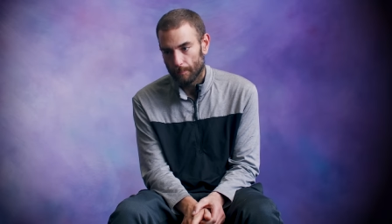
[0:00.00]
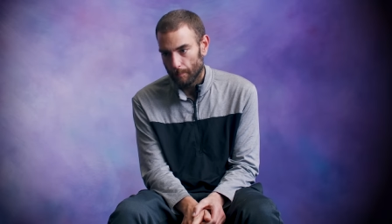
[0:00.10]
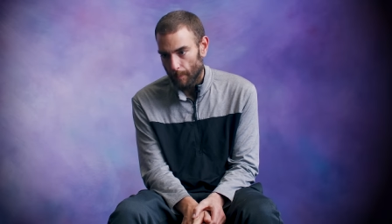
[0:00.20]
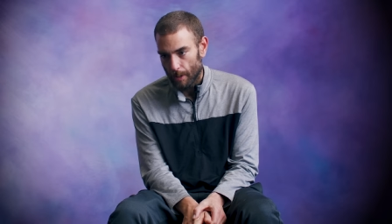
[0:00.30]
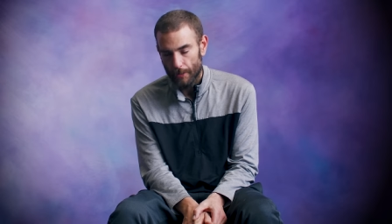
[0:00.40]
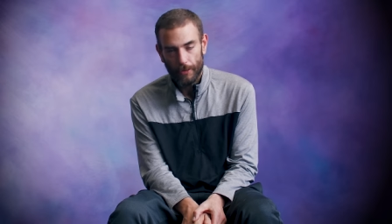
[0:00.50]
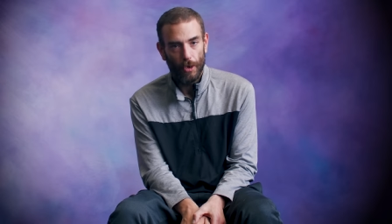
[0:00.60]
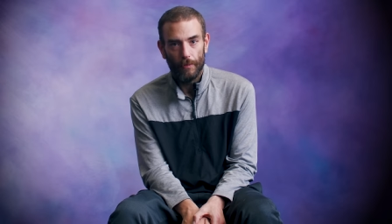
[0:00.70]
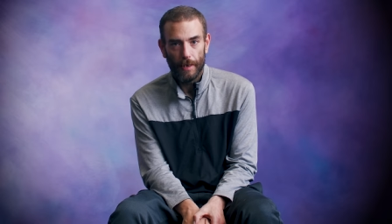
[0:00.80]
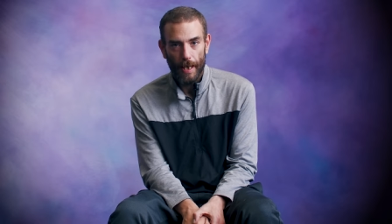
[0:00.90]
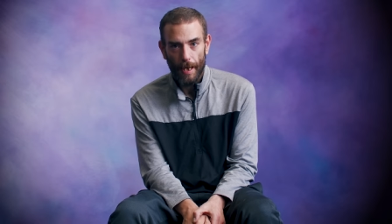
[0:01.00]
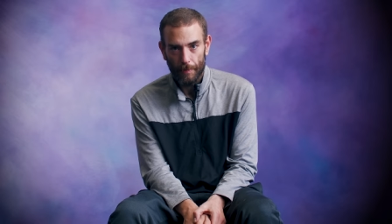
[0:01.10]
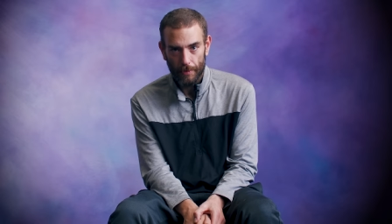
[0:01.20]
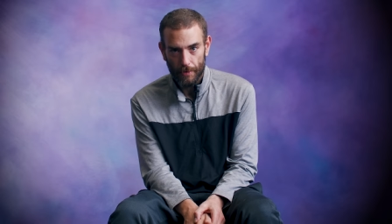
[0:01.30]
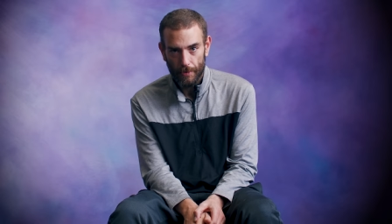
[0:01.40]
March, COVID
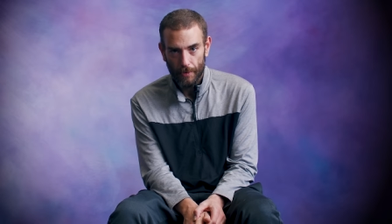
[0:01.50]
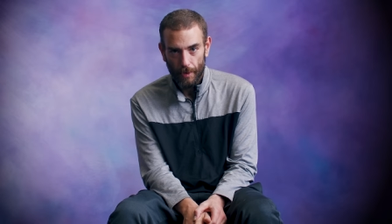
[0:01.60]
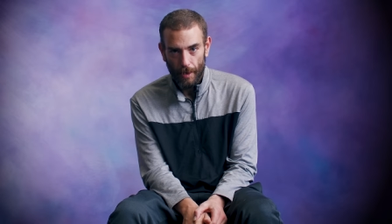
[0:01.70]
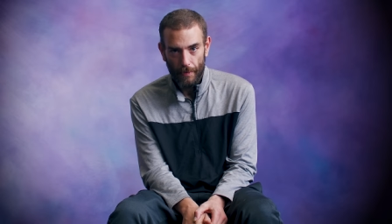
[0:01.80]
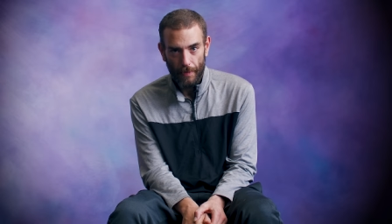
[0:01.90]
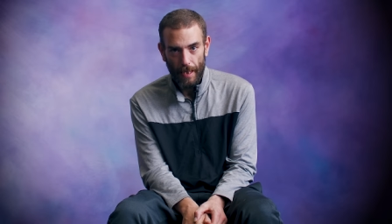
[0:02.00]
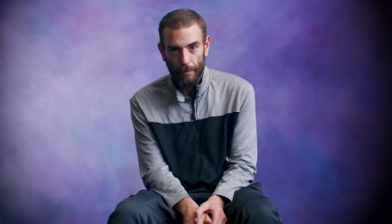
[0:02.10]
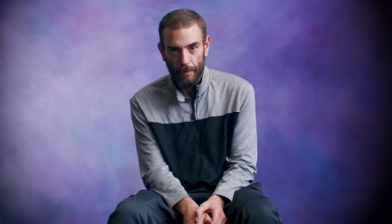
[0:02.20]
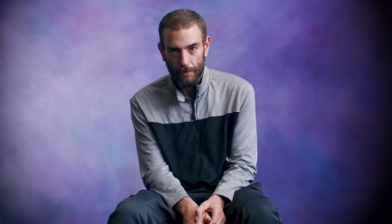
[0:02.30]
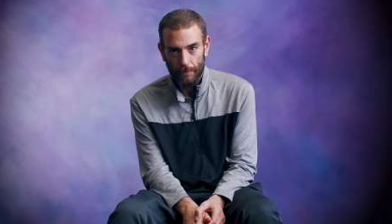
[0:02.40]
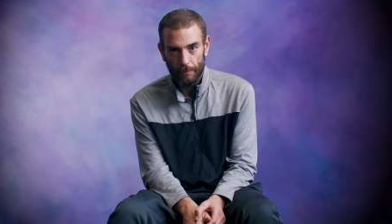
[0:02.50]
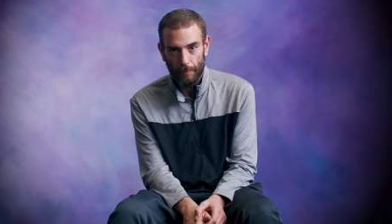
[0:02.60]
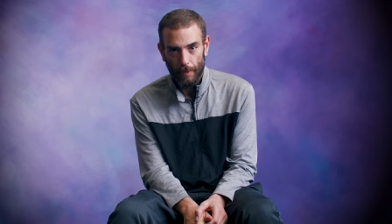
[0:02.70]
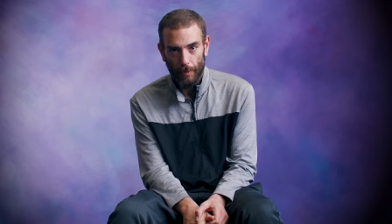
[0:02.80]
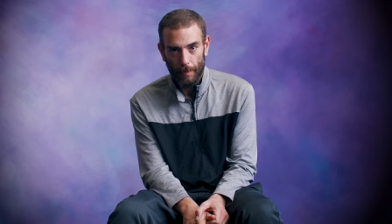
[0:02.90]
happens, and that has
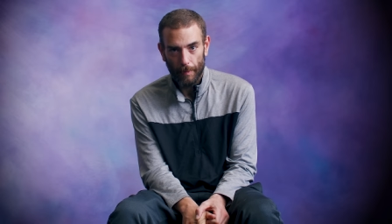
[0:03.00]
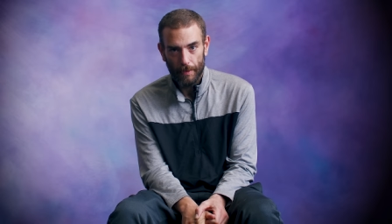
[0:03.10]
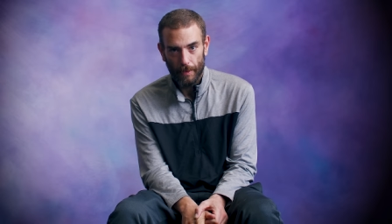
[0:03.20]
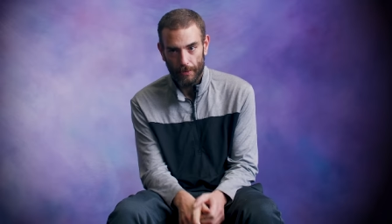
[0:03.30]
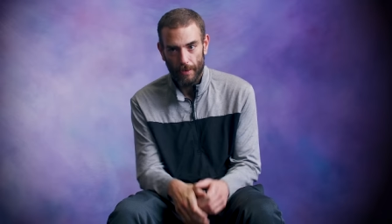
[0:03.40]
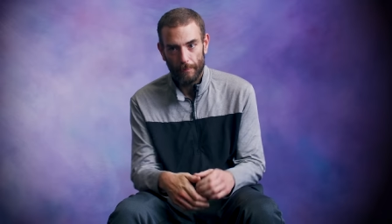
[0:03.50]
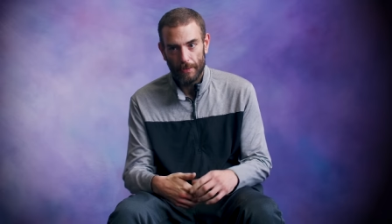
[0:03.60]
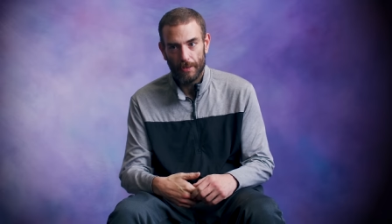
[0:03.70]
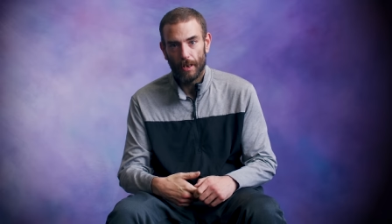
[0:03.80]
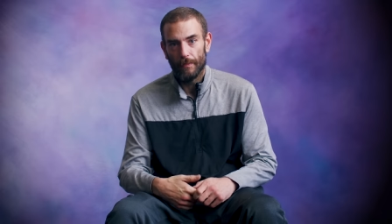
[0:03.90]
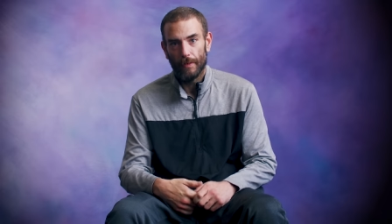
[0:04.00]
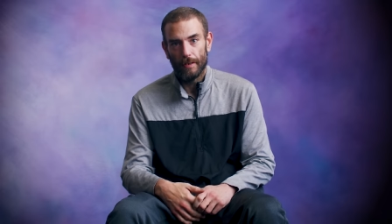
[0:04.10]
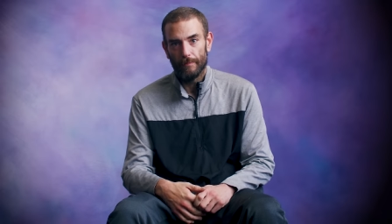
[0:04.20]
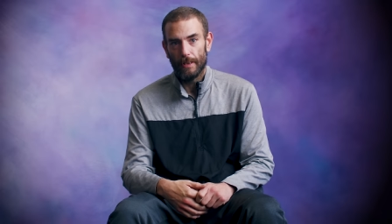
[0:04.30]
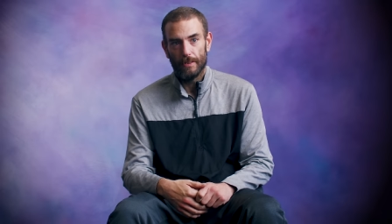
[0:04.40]
been one of my things that I've been terrified
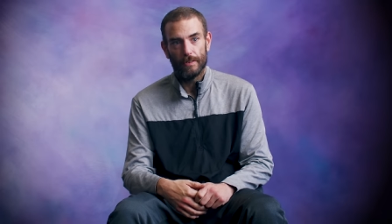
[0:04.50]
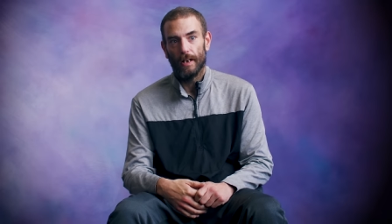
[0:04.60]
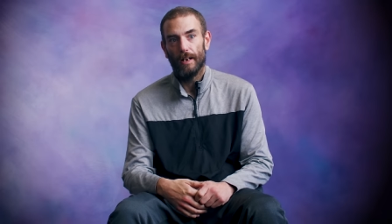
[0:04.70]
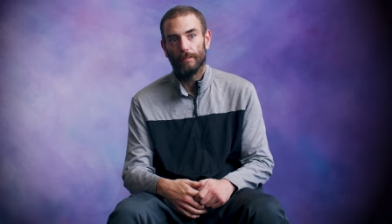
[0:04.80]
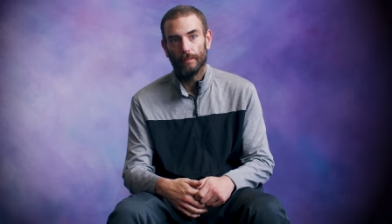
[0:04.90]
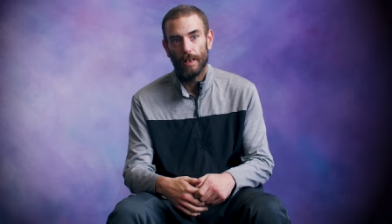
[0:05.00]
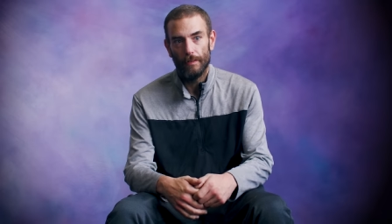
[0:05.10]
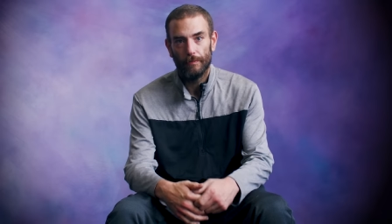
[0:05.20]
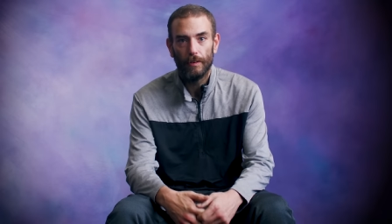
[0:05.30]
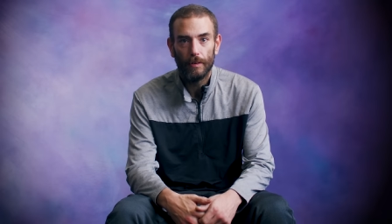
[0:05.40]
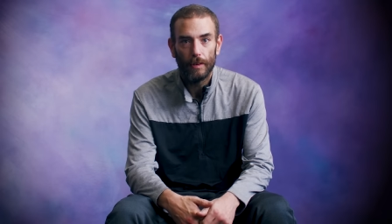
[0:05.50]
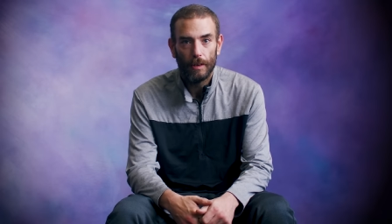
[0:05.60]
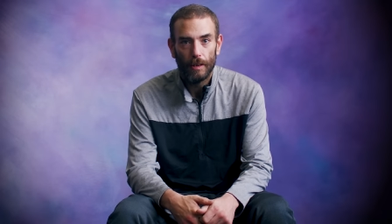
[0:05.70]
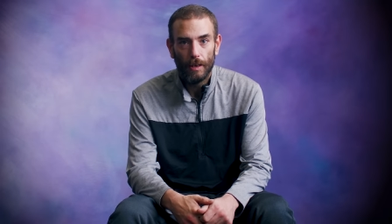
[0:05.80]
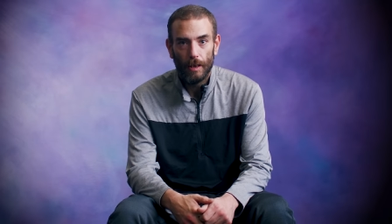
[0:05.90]
of my entire life.
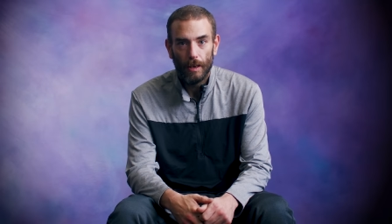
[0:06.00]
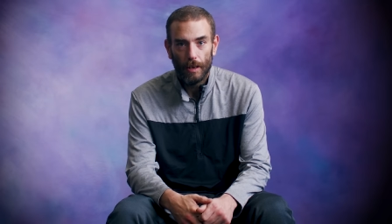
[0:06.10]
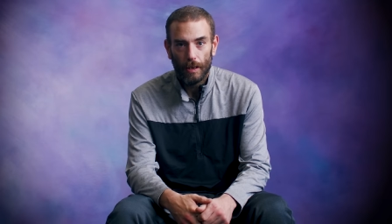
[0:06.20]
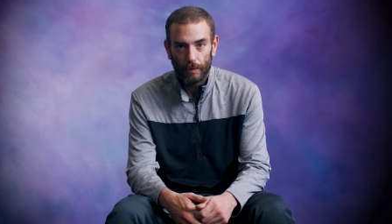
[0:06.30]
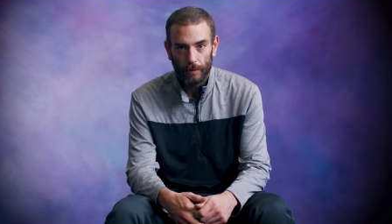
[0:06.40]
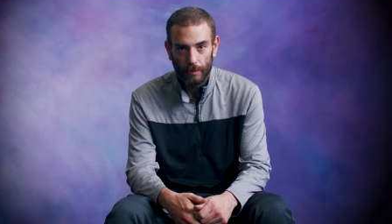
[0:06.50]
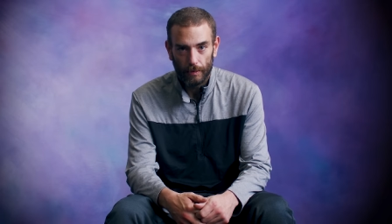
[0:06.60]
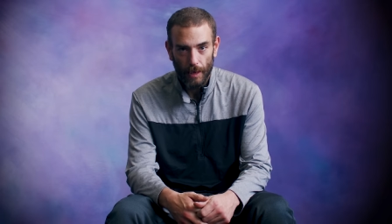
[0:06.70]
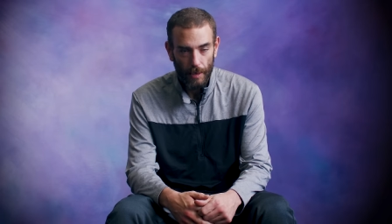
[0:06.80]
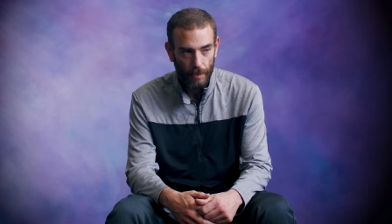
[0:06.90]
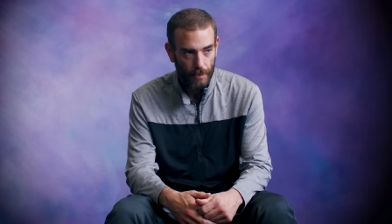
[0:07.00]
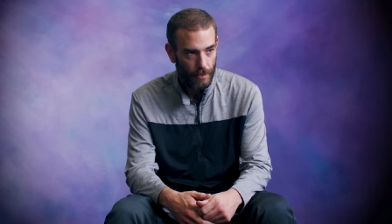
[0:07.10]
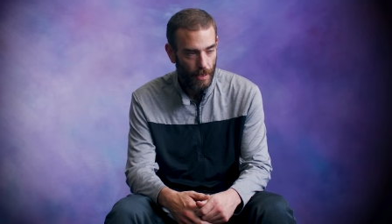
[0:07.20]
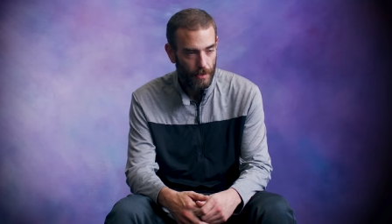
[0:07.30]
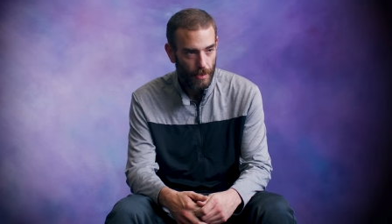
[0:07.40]
I got
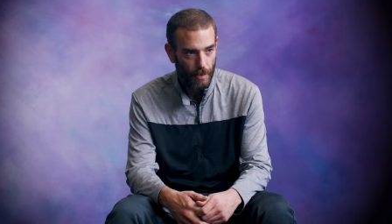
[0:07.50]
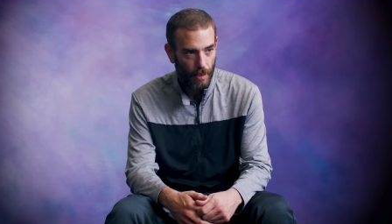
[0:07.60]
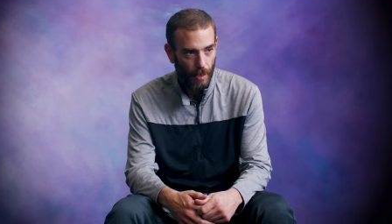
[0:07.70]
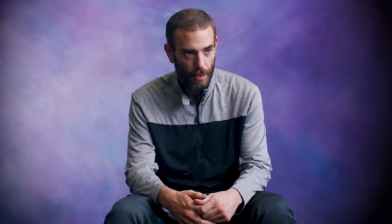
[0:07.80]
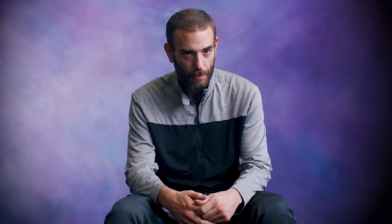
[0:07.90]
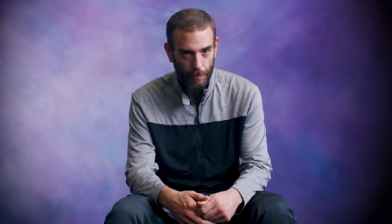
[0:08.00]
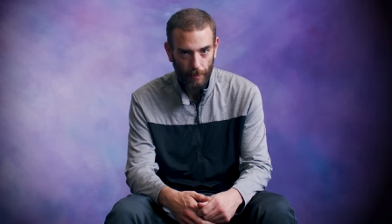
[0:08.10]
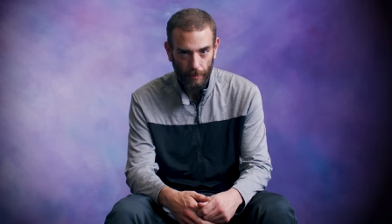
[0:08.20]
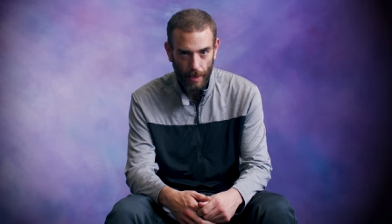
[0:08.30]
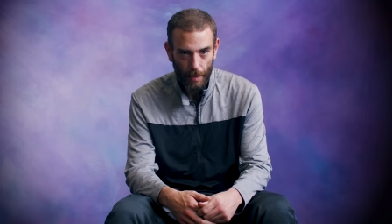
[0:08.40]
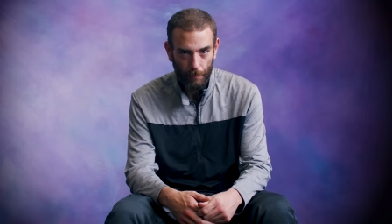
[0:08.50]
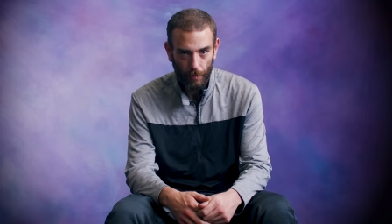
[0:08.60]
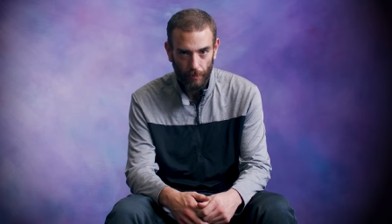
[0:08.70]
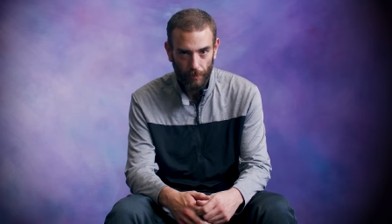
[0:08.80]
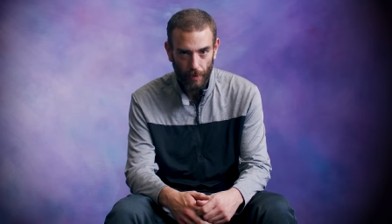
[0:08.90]
sent to the hospital in
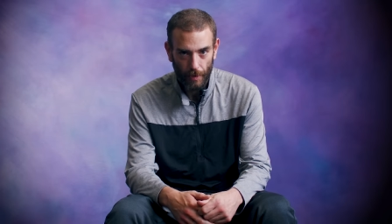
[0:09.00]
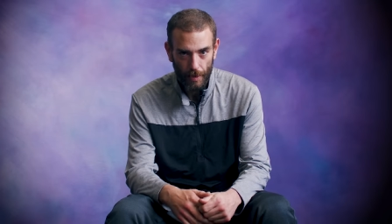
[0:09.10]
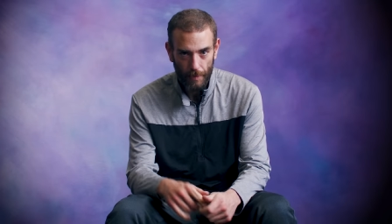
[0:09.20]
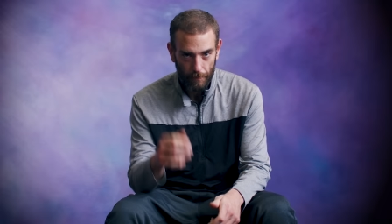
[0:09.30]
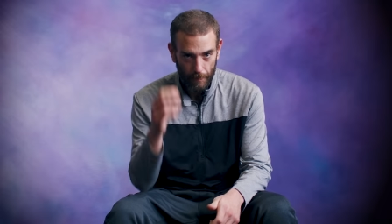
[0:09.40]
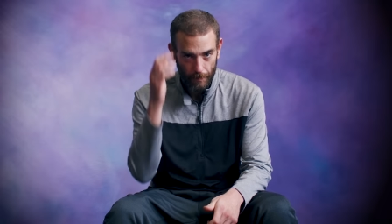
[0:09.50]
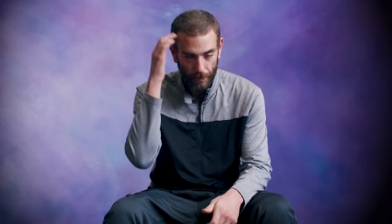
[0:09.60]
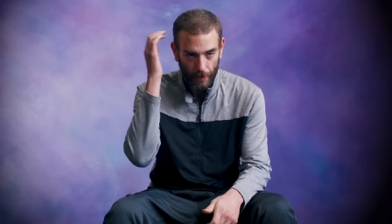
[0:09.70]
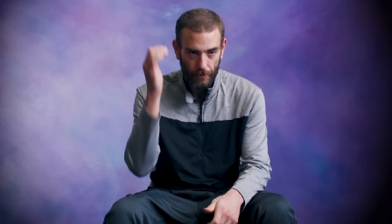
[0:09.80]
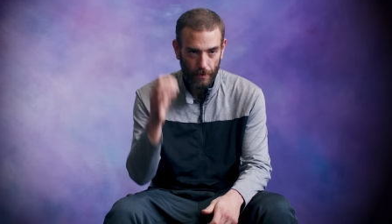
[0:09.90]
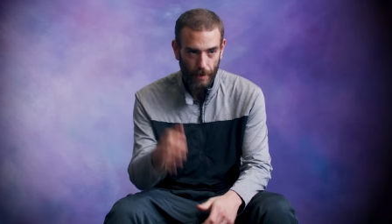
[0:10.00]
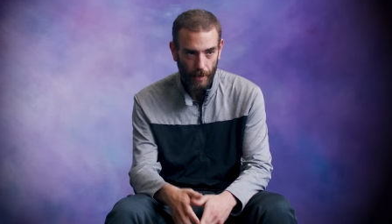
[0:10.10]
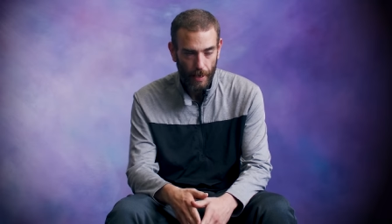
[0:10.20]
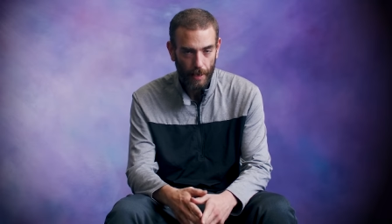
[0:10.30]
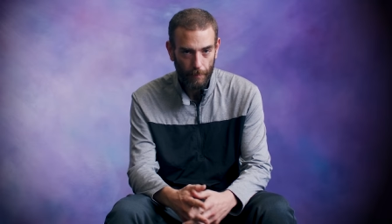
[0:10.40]
April for an infection that
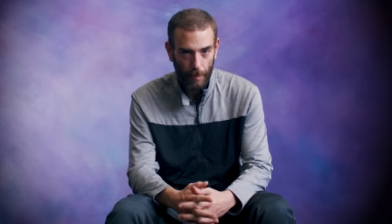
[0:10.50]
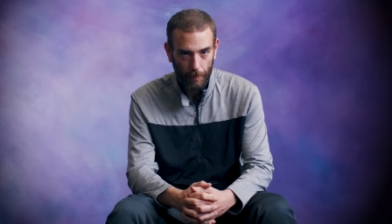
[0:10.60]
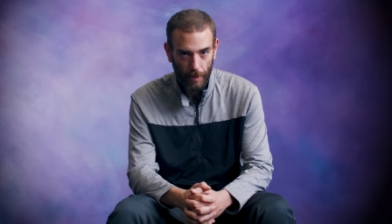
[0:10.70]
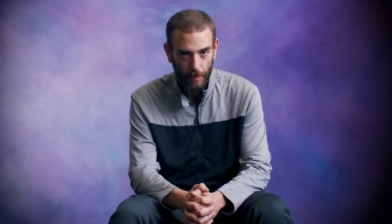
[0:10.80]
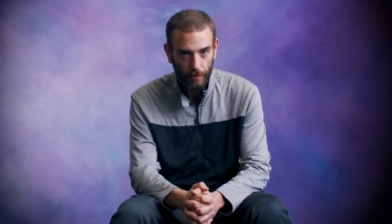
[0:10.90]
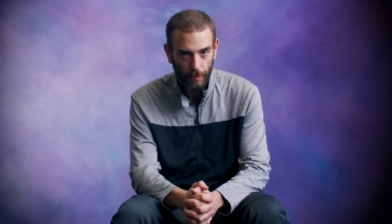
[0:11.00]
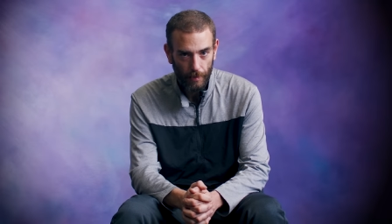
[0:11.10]
I had in my brain